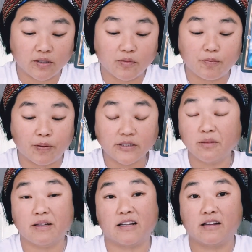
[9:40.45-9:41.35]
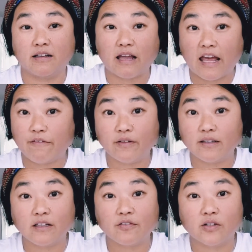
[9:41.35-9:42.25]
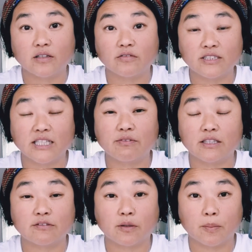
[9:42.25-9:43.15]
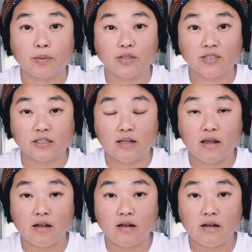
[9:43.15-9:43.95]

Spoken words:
You possibly haven't even received this from the person